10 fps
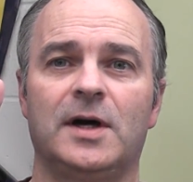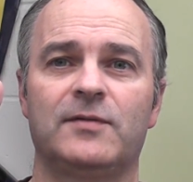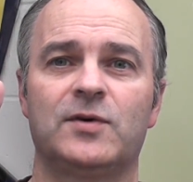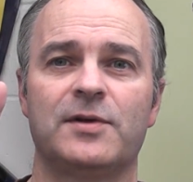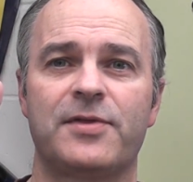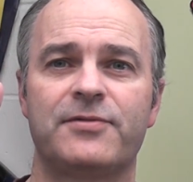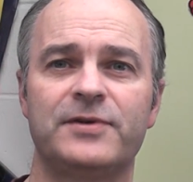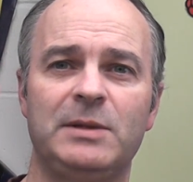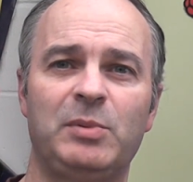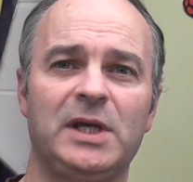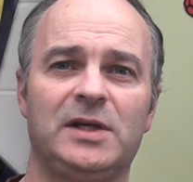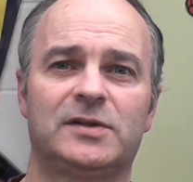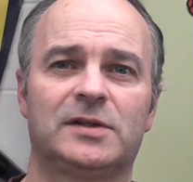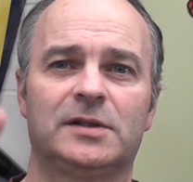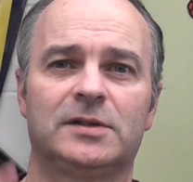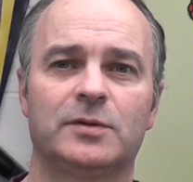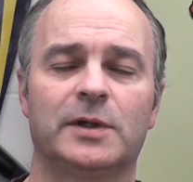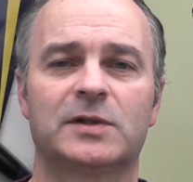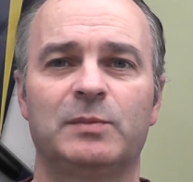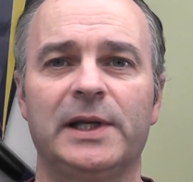I've got 3 B's to
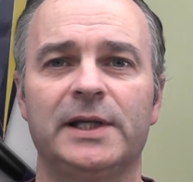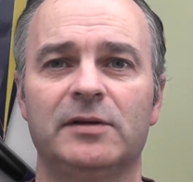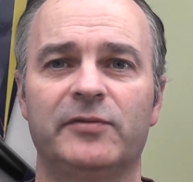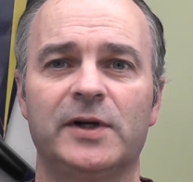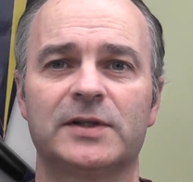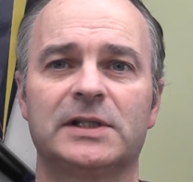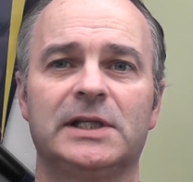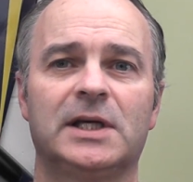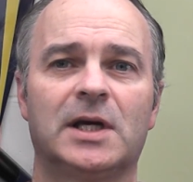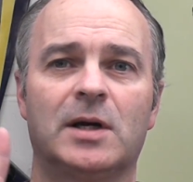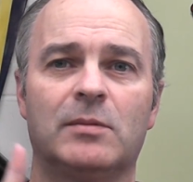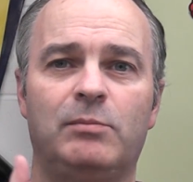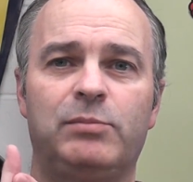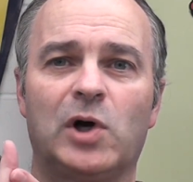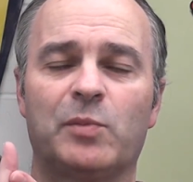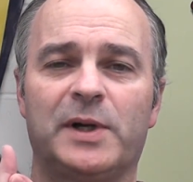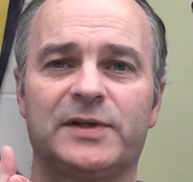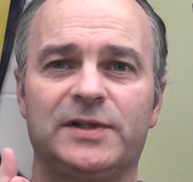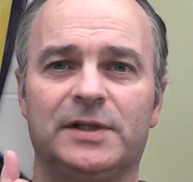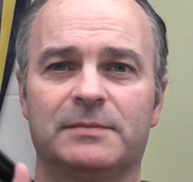explain it. Firstly,
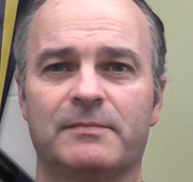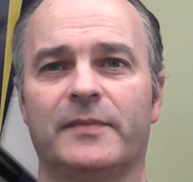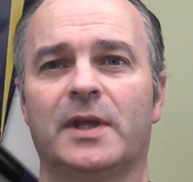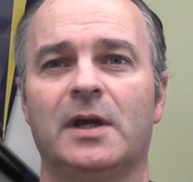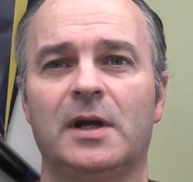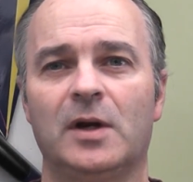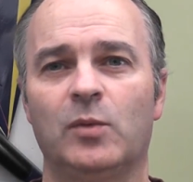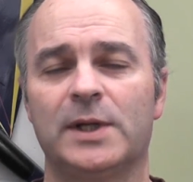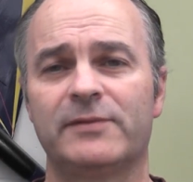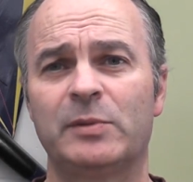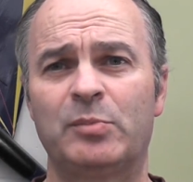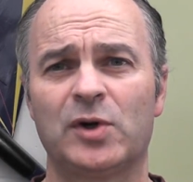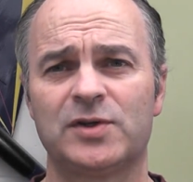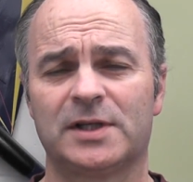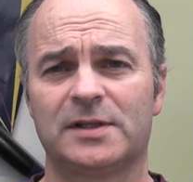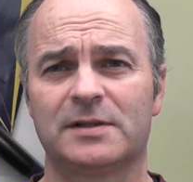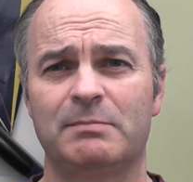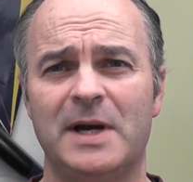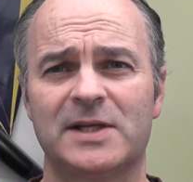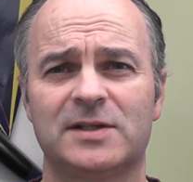blockbuster. Whenever a project does
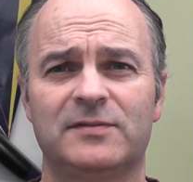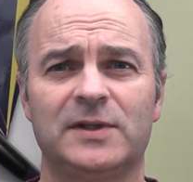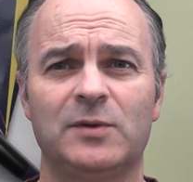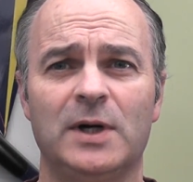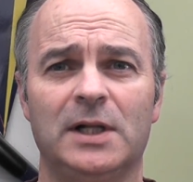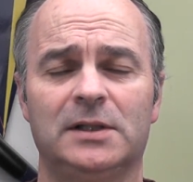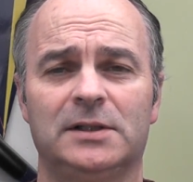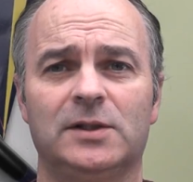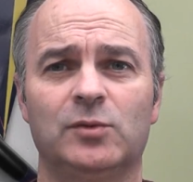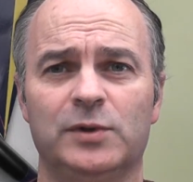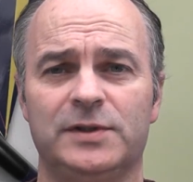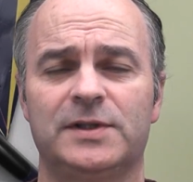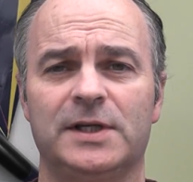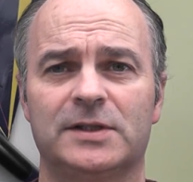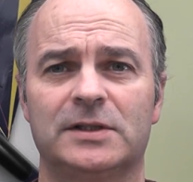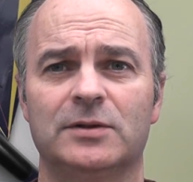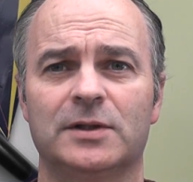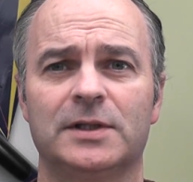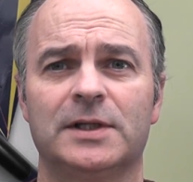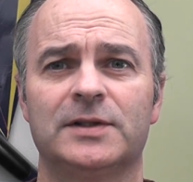massively well, it always takes
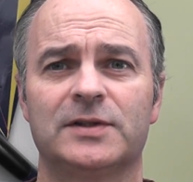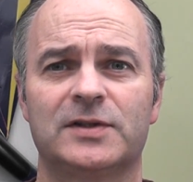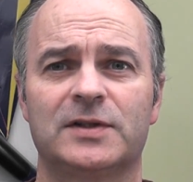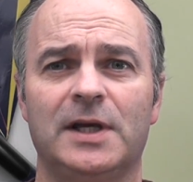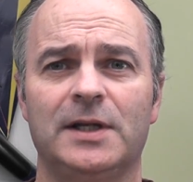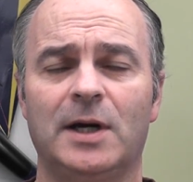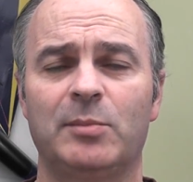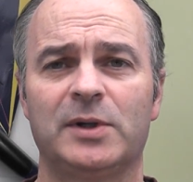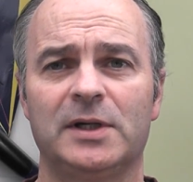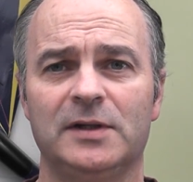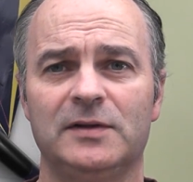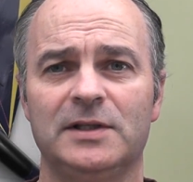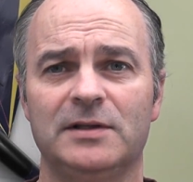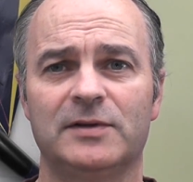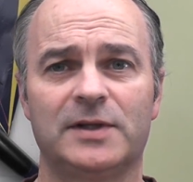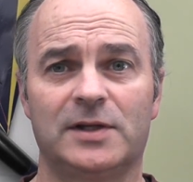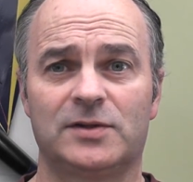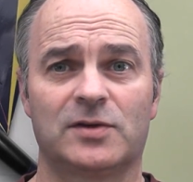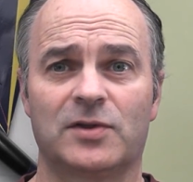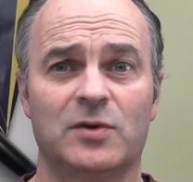longer to scale up and deliver. That's
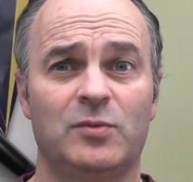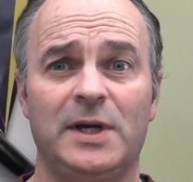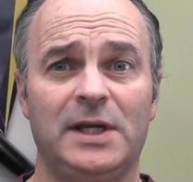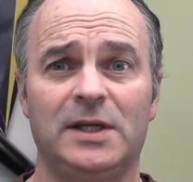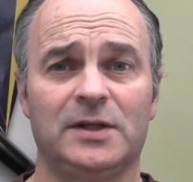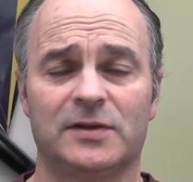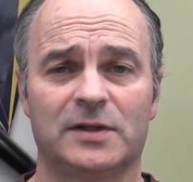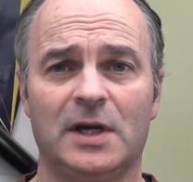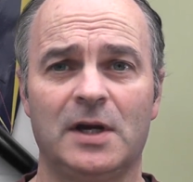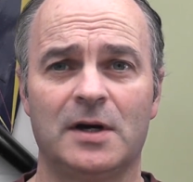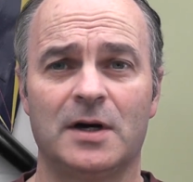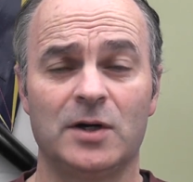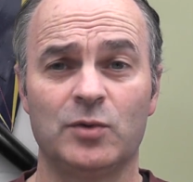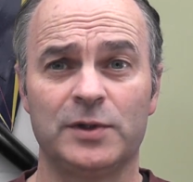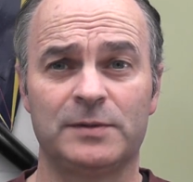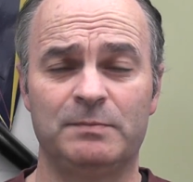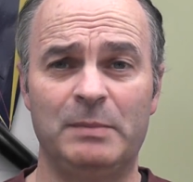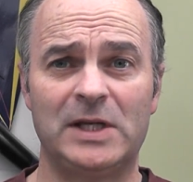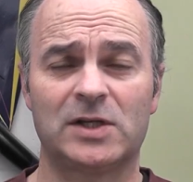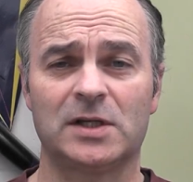just the way it is. I always
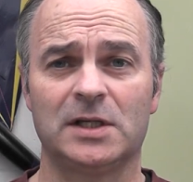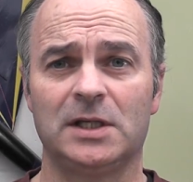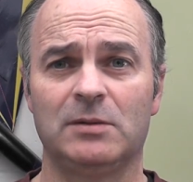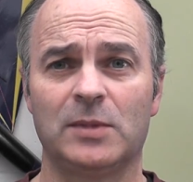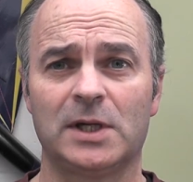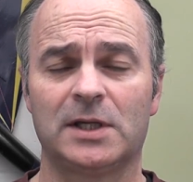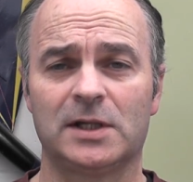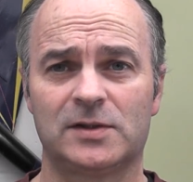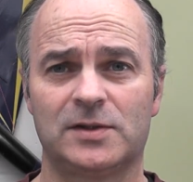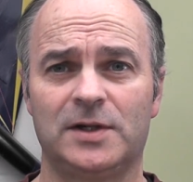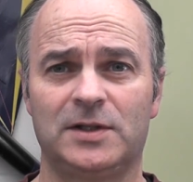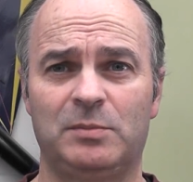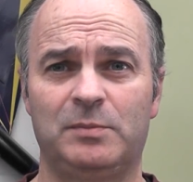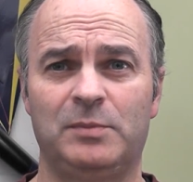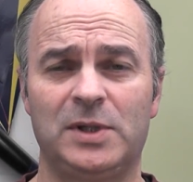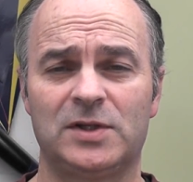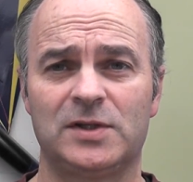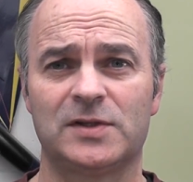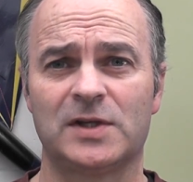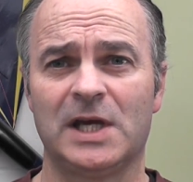mention in my Kickstarter
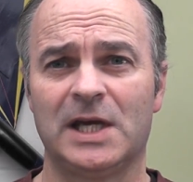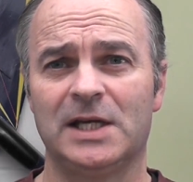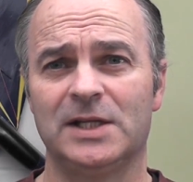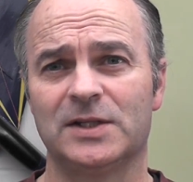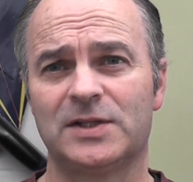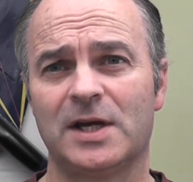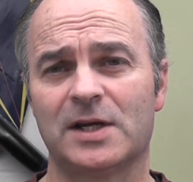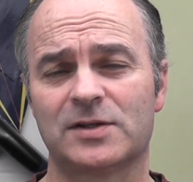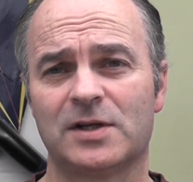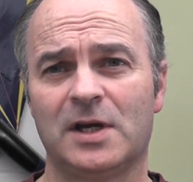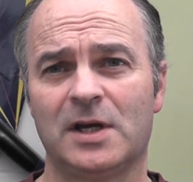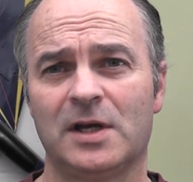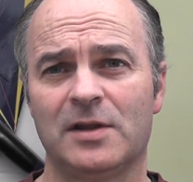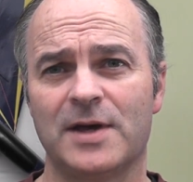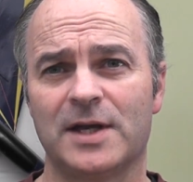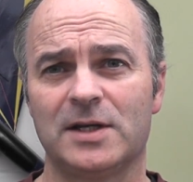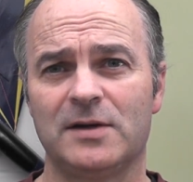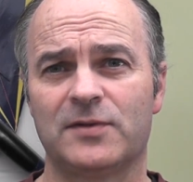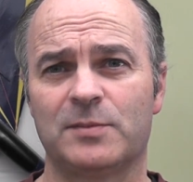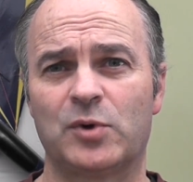pitches in the text that
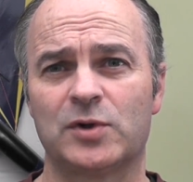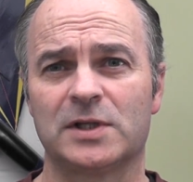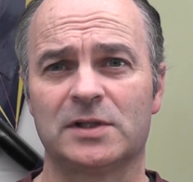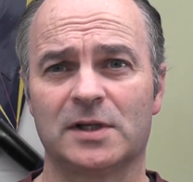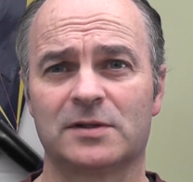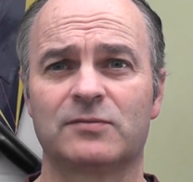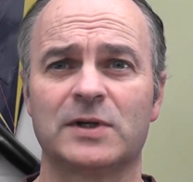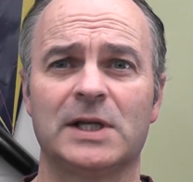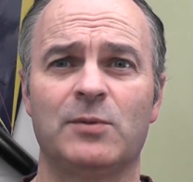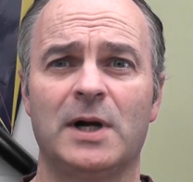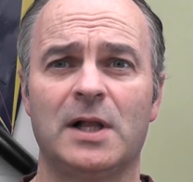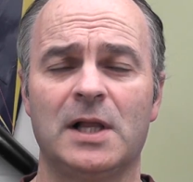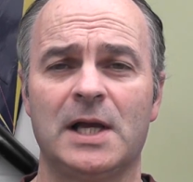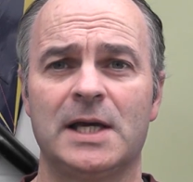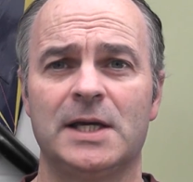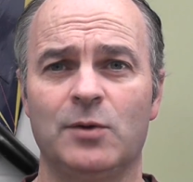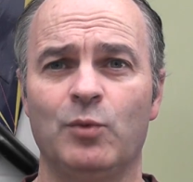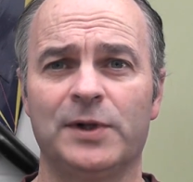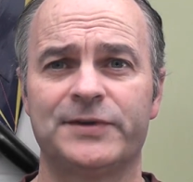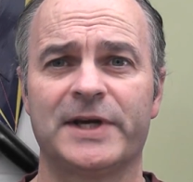if the project does really well, it
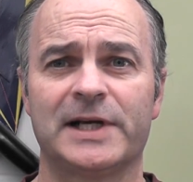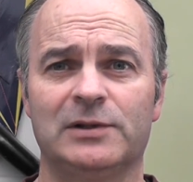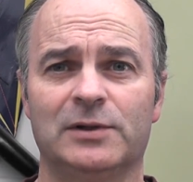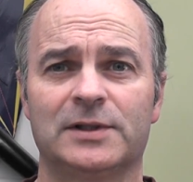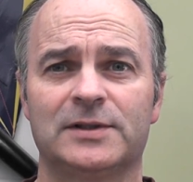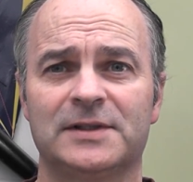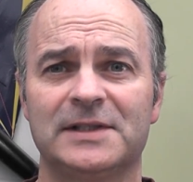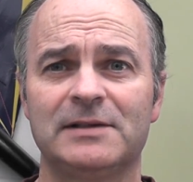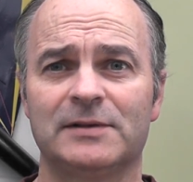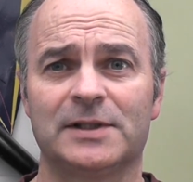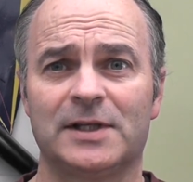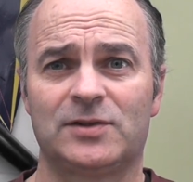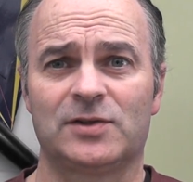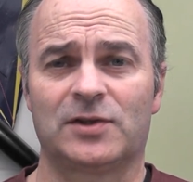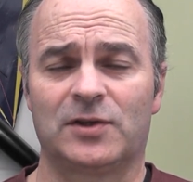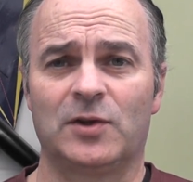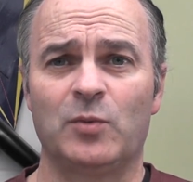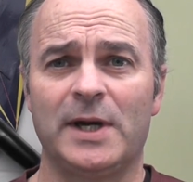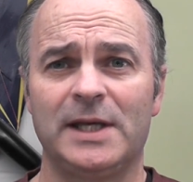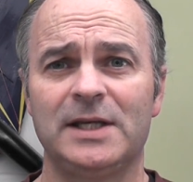will take longer to deliver. That's just the
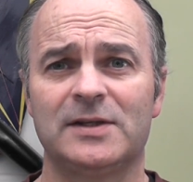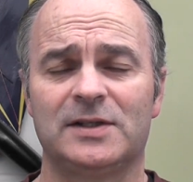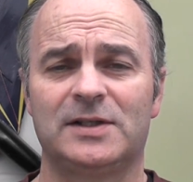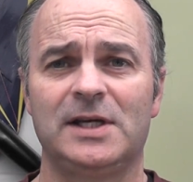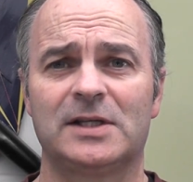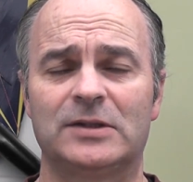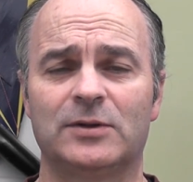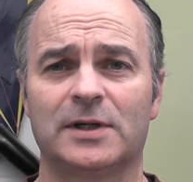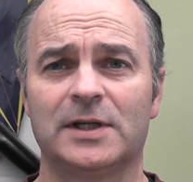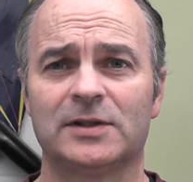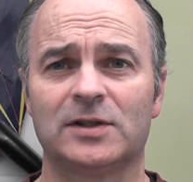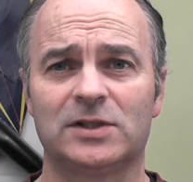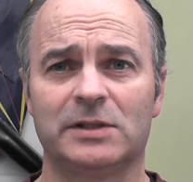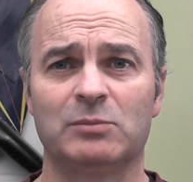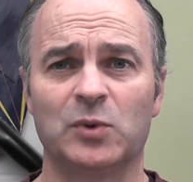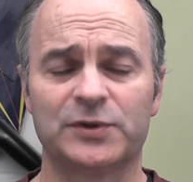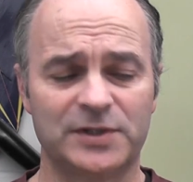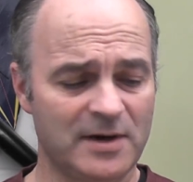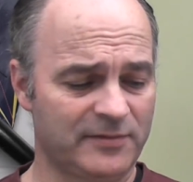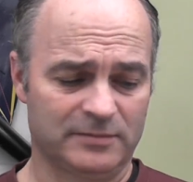way it is. It takes longer to ship more
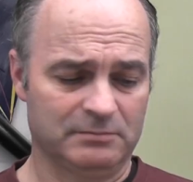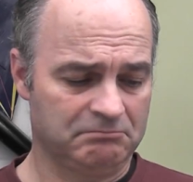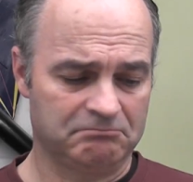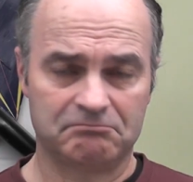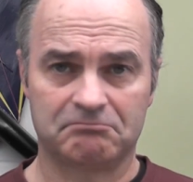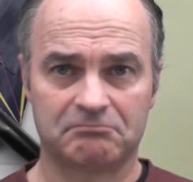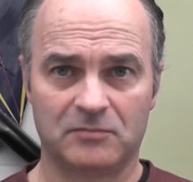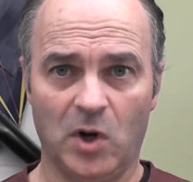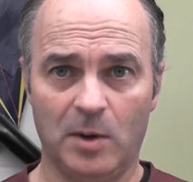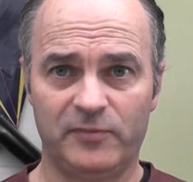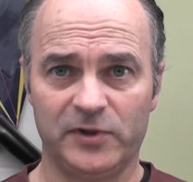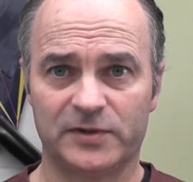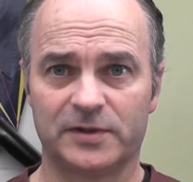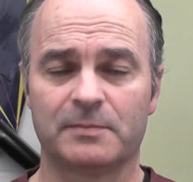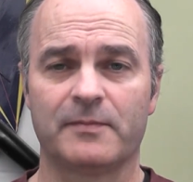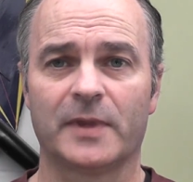stuff. Obvious.